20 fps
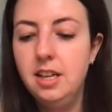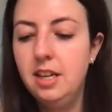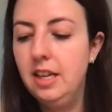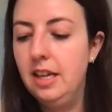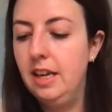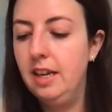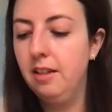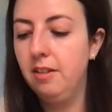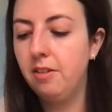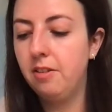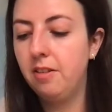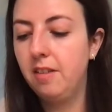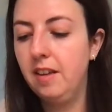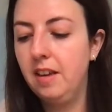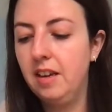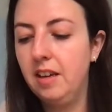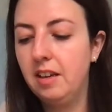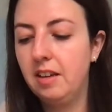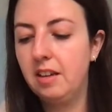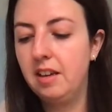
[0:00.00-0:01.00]
It looks
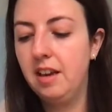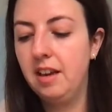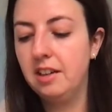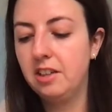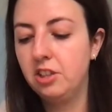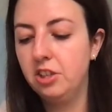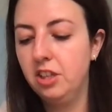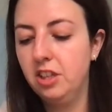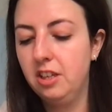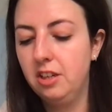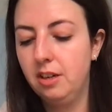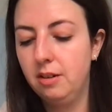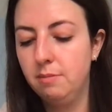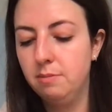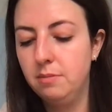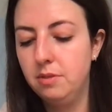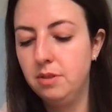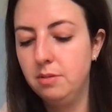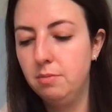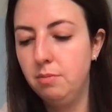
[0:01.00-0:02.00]
like it actually
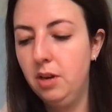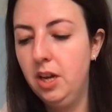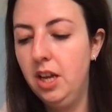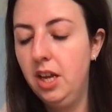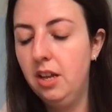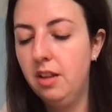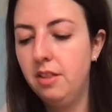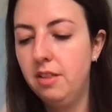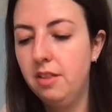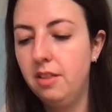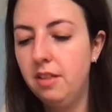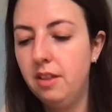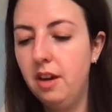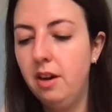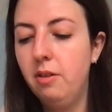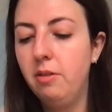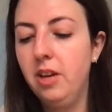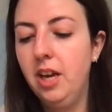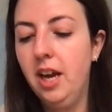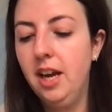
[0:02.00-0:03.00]
comes with,
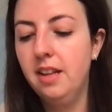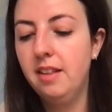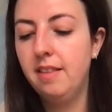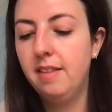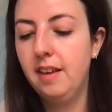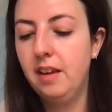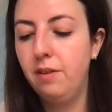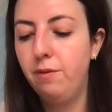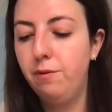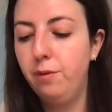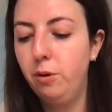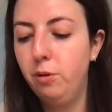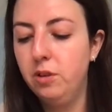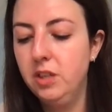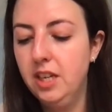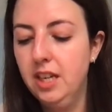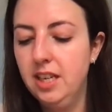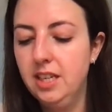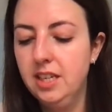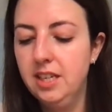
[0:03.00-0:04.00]
oh yeah, it's like
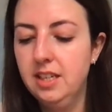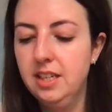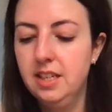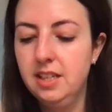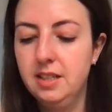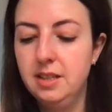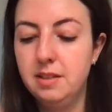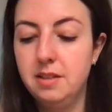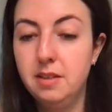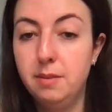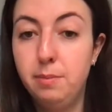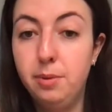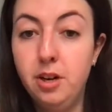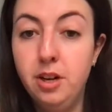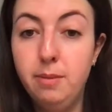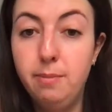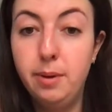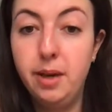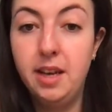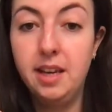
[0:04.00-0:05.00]
folded. So it's a
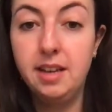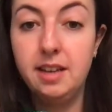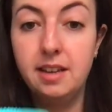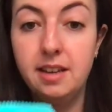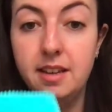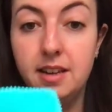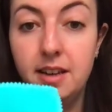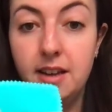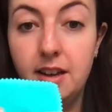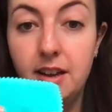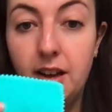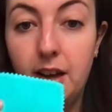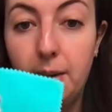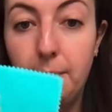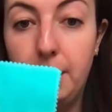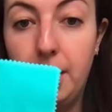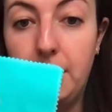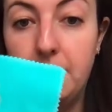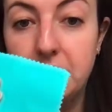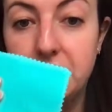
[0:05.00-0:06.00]
pretty big
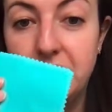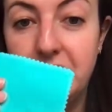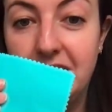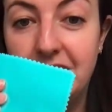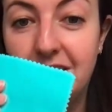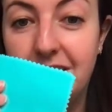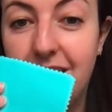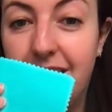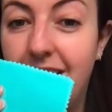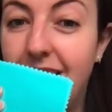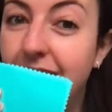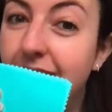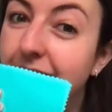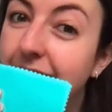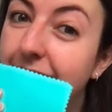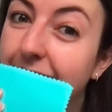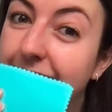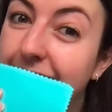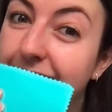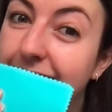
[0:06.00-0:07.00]
polishing cloth,
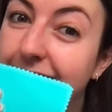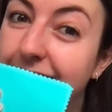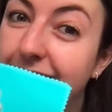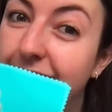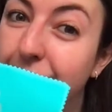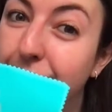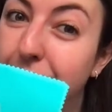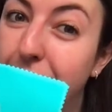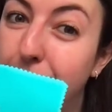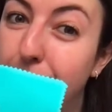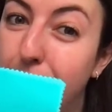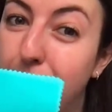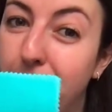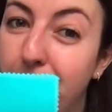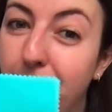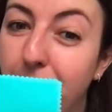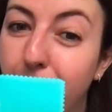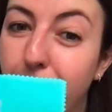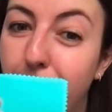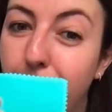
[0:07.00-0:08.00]
and it's Tiffany
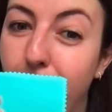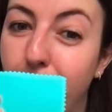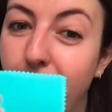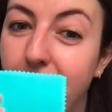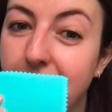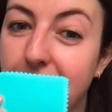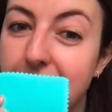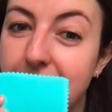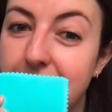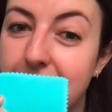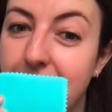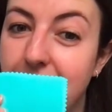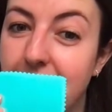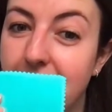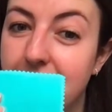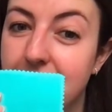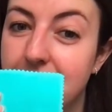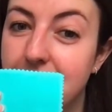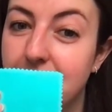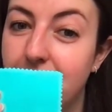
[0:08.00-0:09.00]
blue, of course, and
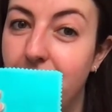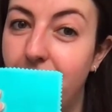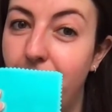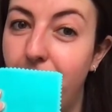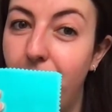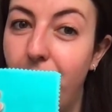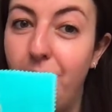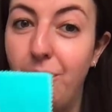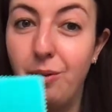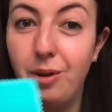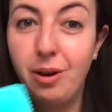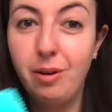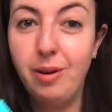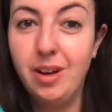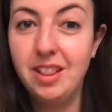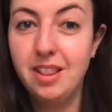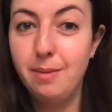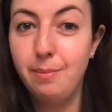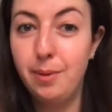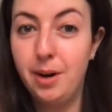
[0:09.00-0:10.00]
has the little logo
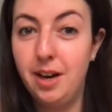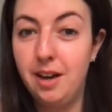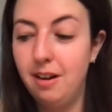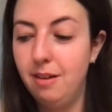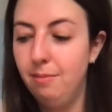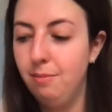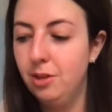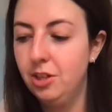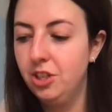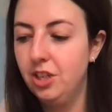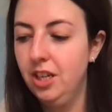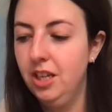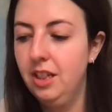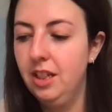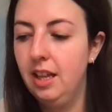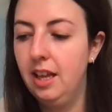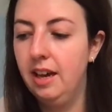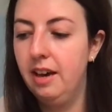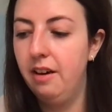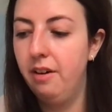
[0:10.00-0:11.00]
at the bottom, which I
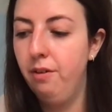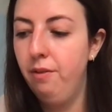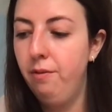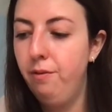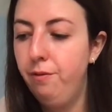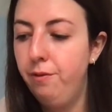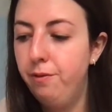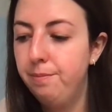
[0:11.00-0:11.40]
love.